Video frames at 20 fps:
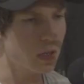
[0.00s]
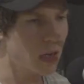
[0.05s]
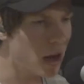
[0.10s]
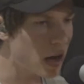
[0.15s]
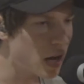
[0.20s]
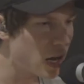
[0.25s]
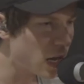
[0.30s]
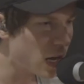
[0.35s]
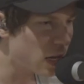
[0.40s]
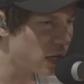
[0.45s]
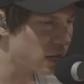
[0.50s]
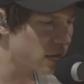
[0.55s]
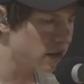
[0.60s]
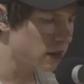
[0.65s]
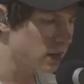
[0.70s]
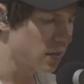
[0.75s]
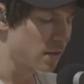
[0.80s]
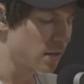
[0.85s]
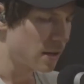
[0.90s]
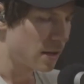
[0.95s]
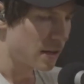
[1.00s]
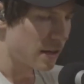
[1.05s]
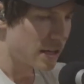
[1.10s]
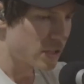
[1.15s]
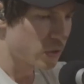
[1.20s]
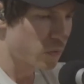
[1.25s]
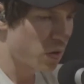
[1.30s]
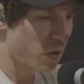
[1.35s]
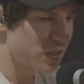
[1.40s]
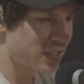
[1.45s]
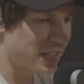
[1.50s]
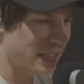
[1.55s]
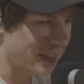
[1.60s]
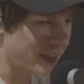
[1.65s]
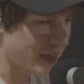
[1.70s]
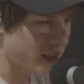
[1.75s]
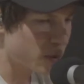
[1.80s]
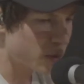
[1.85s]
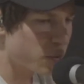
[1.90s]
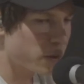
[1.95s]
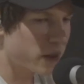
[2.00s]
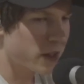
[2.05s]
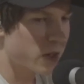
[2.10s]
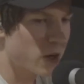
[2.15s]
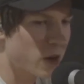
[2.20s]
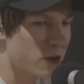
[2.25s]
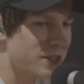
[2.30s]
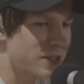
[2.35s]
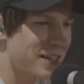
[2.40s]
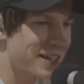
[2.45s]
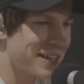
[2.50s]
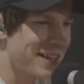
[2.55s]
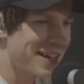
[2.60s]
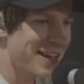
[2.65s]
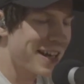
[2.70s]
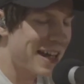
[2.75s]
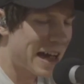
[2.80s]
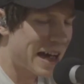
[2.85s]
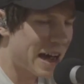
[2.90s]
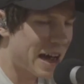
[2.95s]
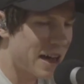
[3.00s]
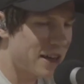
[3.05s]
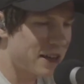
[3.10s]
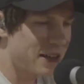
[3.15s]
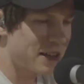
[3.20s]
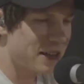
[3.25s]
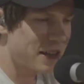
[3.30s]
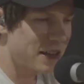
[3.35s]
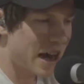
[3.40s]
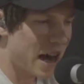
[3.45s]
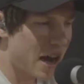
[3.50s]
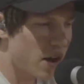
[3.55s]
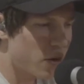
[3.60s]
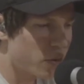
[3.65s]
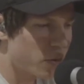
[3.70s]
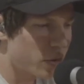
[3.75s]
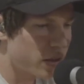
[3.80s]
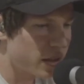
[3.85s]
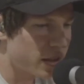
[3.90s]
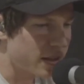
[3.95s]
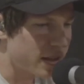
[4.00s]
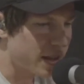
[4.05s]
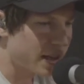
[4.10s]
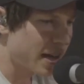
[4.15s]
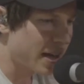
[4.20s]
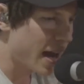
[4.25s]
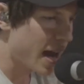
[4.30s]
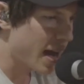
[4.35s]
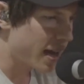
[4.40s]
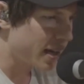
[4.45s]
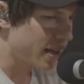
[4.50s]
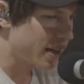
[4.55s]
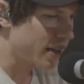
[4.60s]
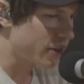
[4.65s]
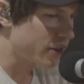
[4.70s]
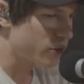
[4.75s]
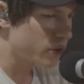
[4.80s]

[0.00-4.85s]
As far as the discipline goes, I don't really think I had any